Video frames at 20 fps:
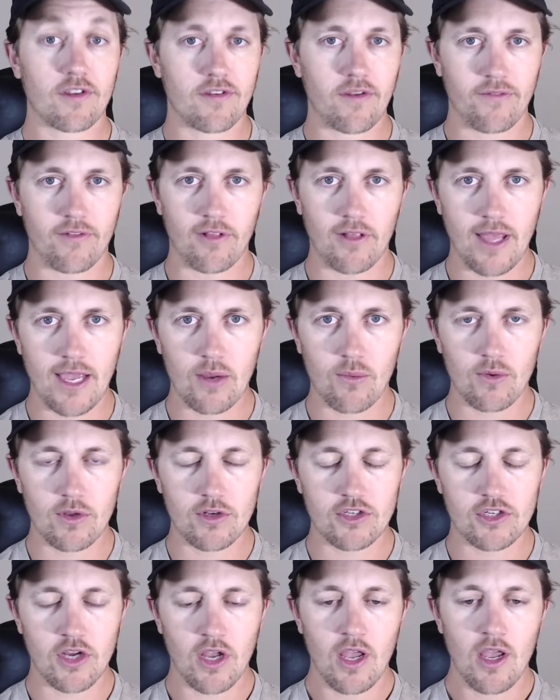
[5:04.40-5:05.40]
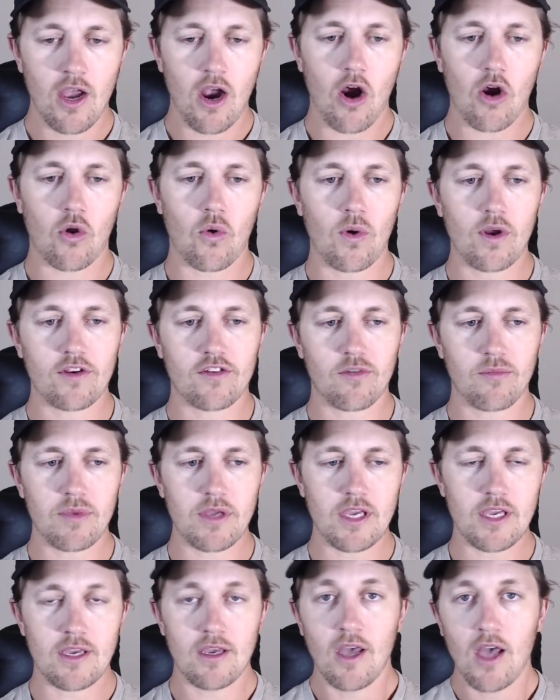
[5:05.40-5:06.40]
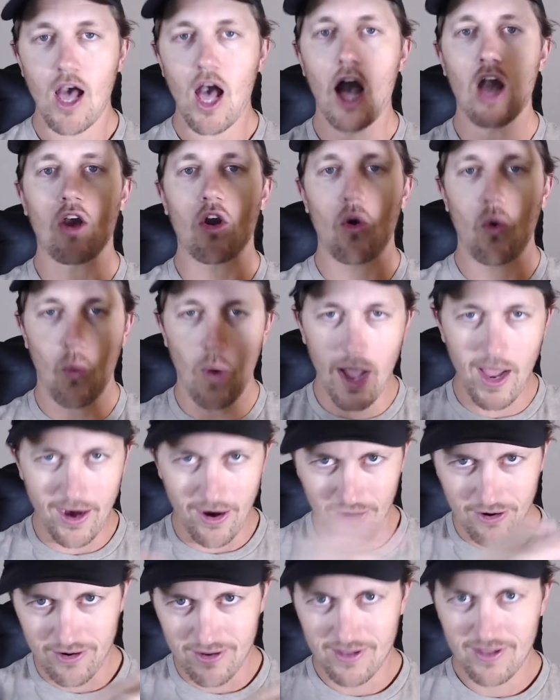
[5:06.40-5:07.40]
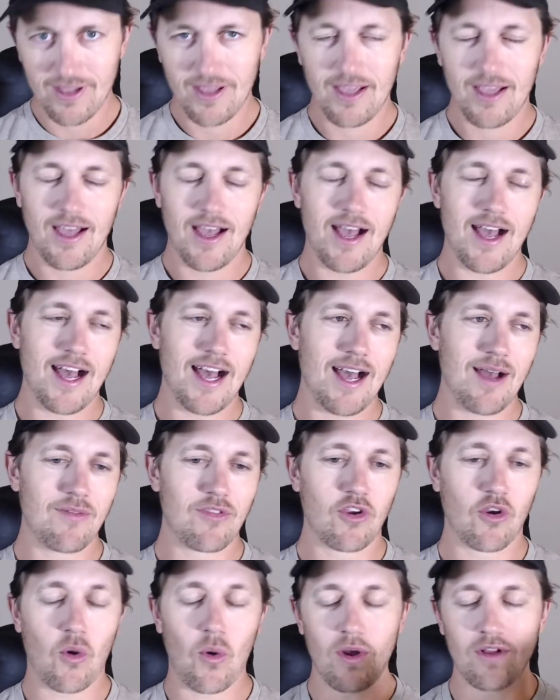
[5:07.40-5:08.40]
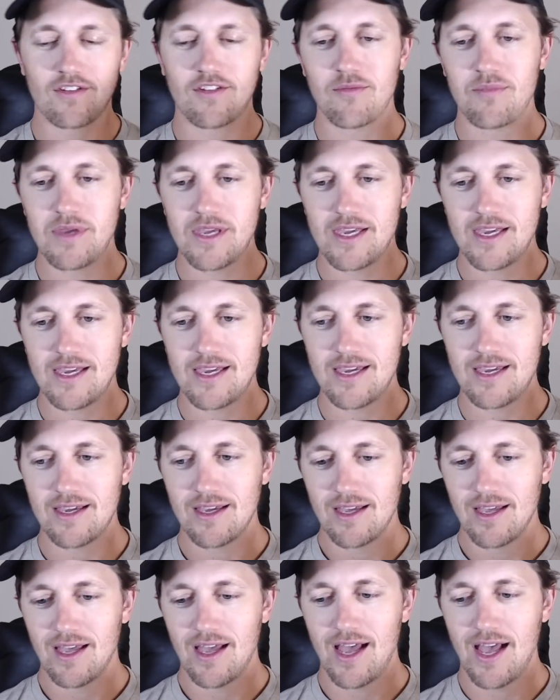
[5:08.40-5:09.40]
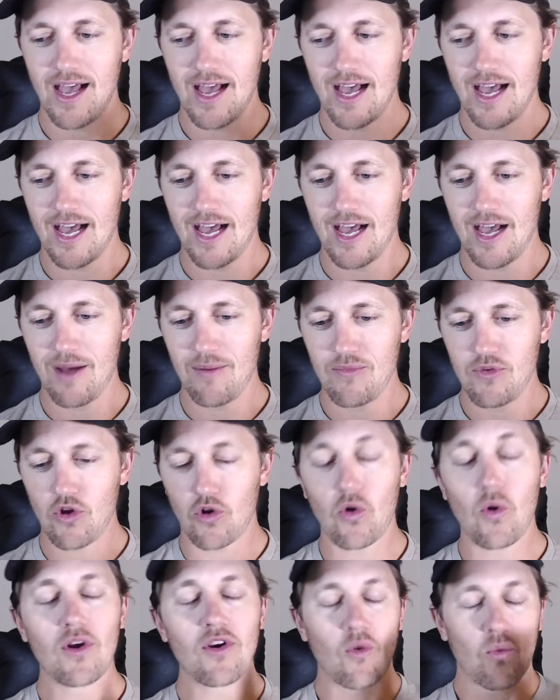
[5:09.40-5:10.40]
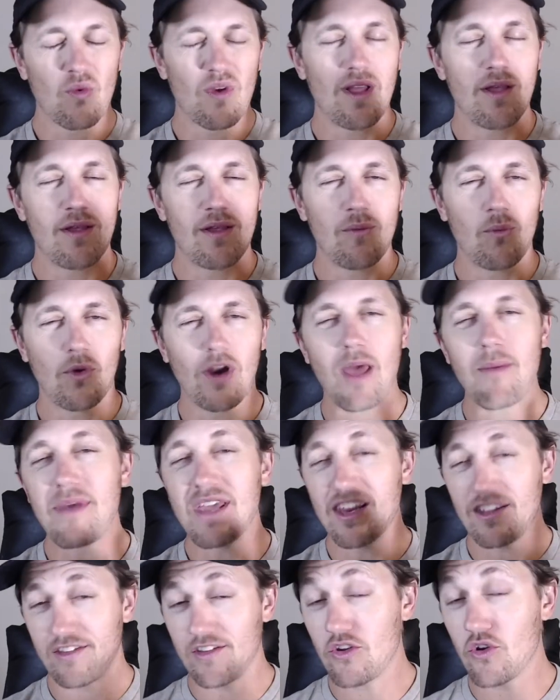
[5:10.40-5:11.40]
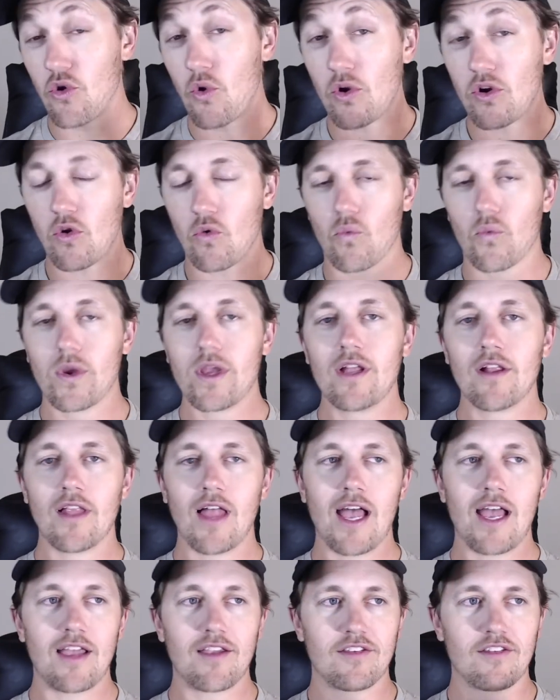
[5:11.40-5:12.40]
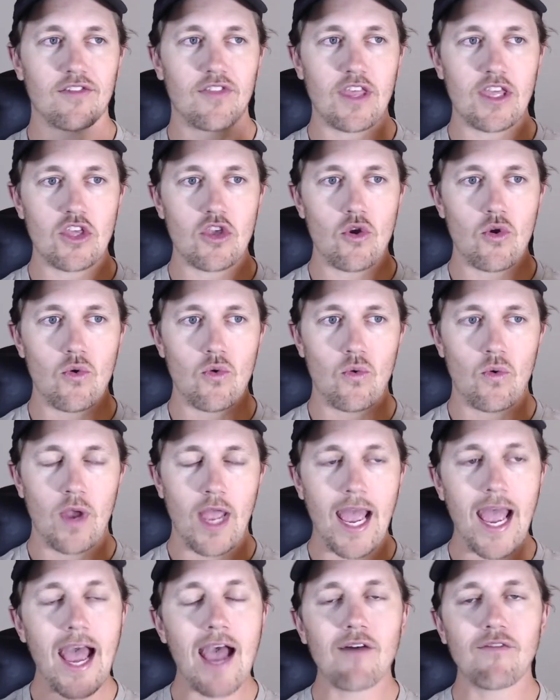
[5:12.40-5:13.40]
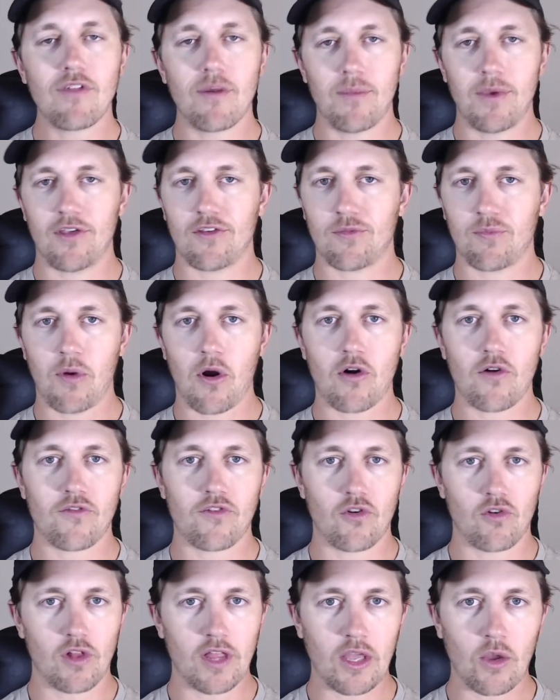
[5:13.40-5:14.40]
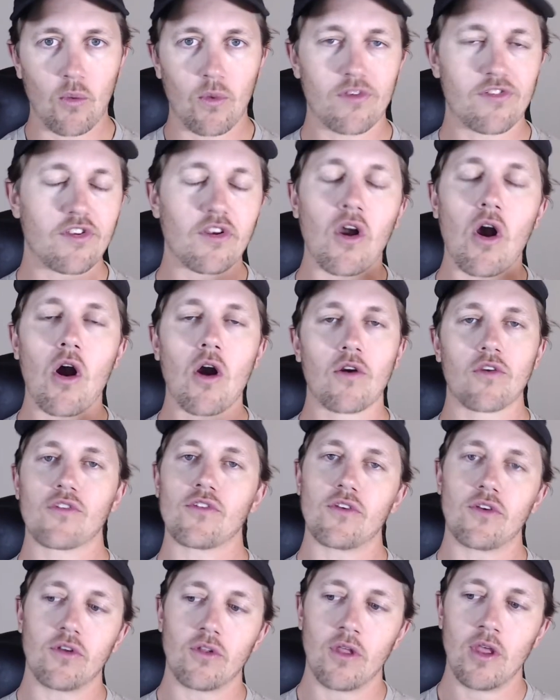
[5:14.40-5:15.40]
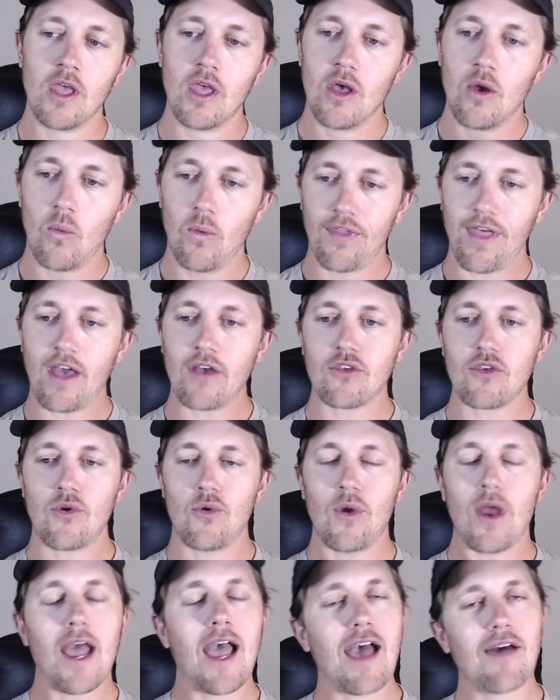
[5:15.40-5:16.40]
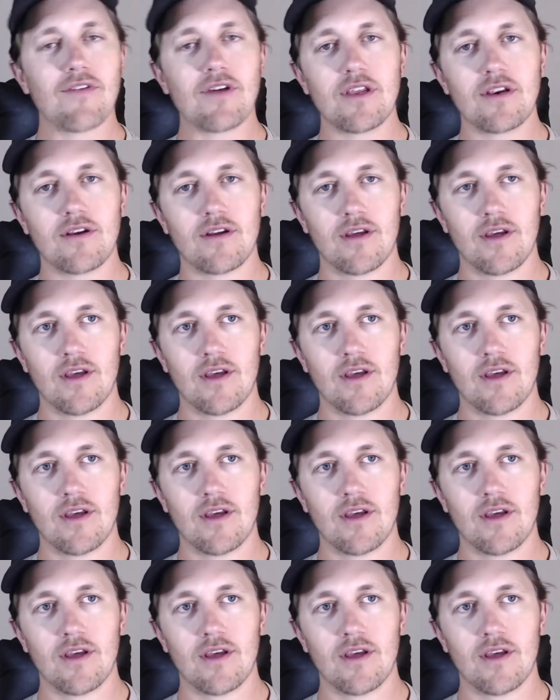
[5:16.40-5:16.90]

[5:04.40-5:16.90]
of the language are going to be acquired. They're going to be what I mean is that you're going to realize that you have them as part of your linguistic arsenal without you having